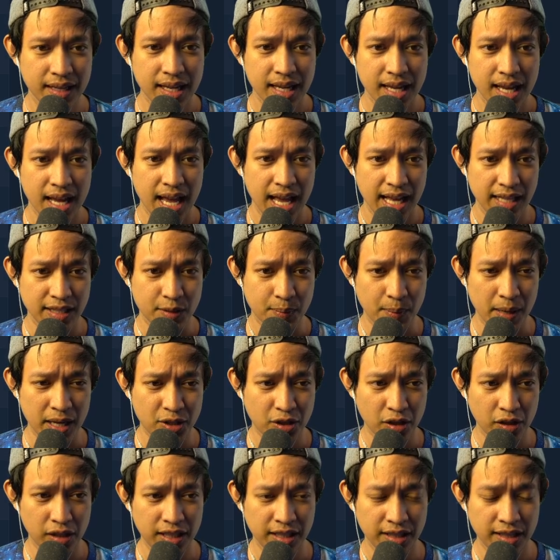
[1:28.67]

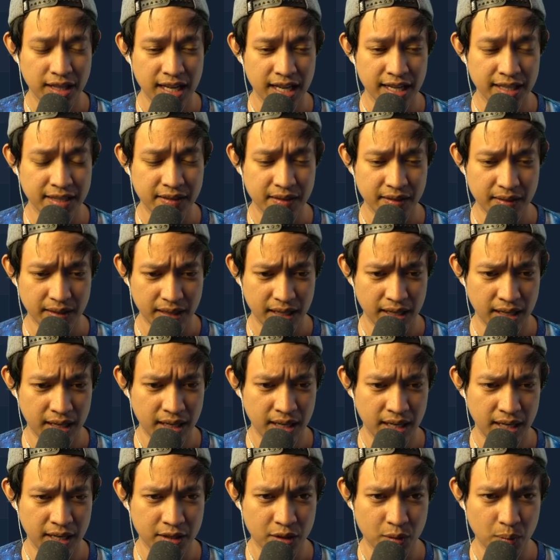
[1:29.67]
especially this
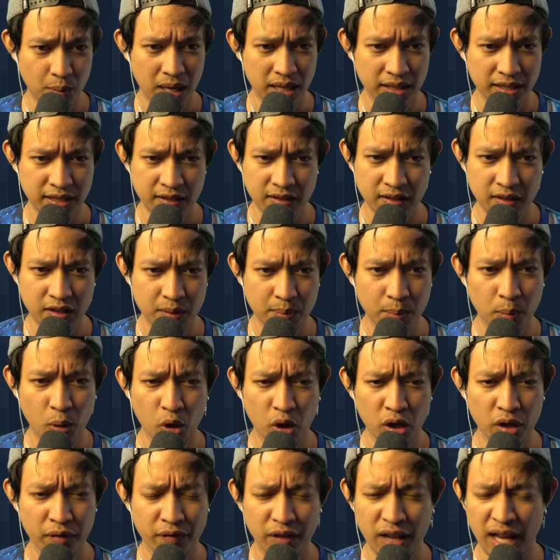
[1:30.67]
as well. This is
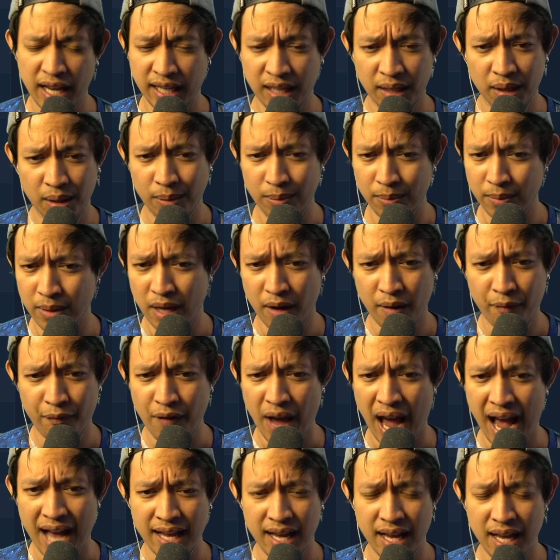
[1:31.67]
more of like a
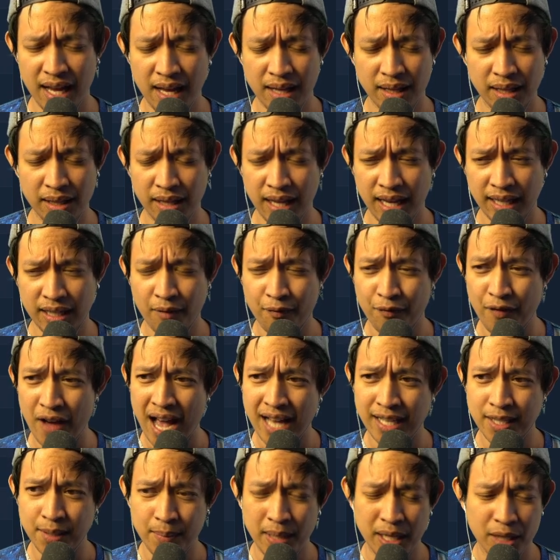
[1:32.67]

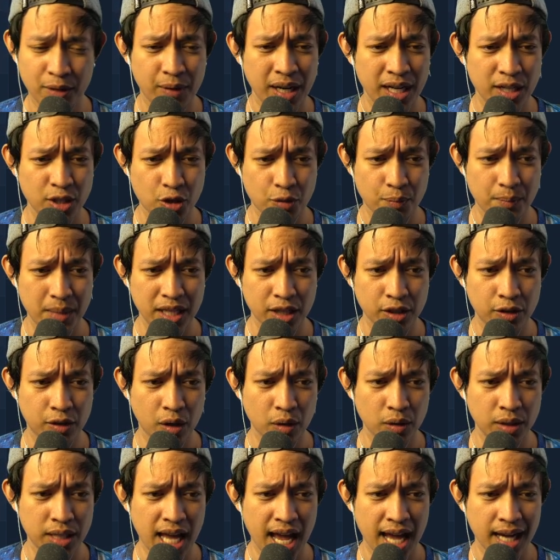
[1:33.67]
fast mid-range
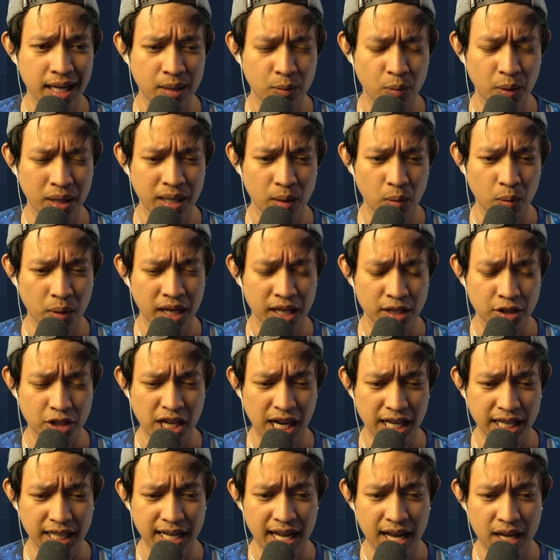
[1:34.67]
mid-grow deck when I
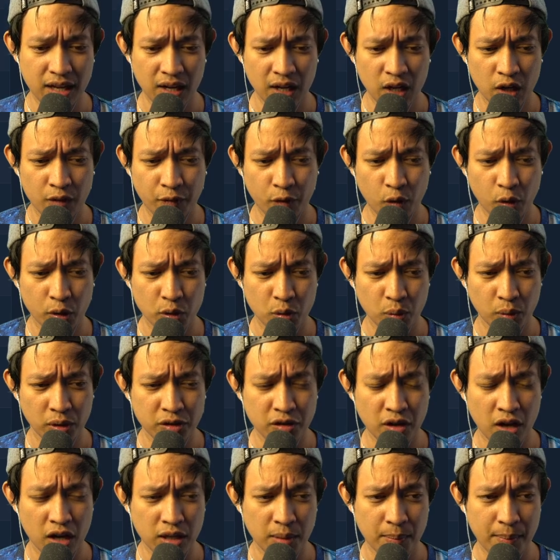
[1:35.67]
check it out, and of course we'll
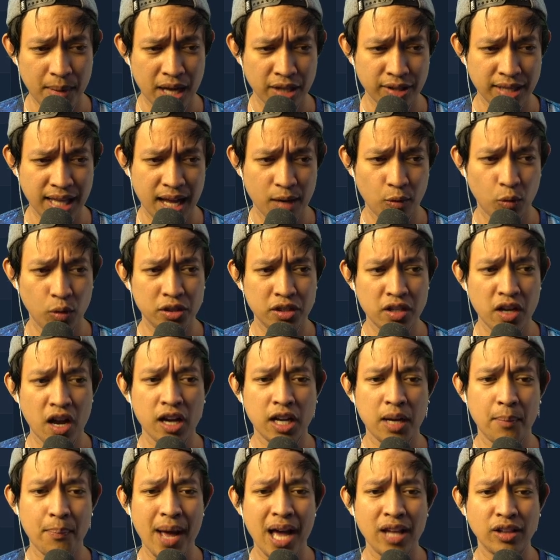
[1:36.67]
talk about that. We'll talk
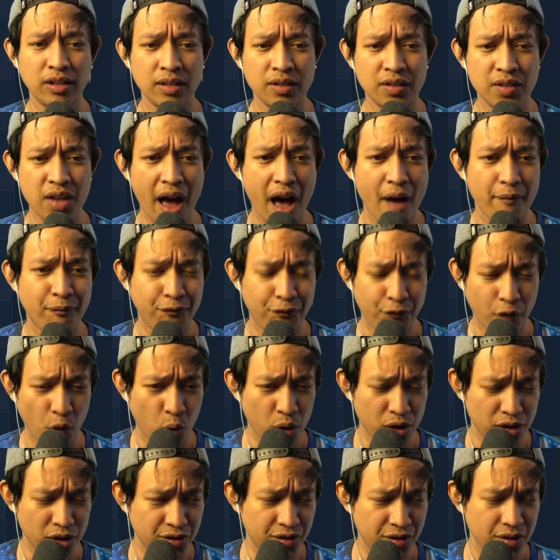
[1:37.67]
about the top
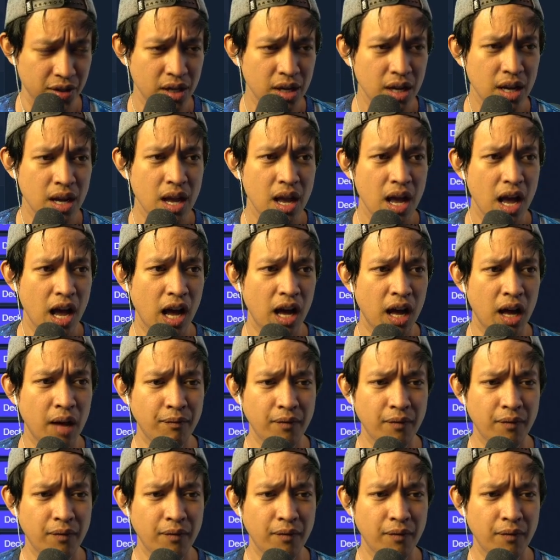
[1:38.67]
fours of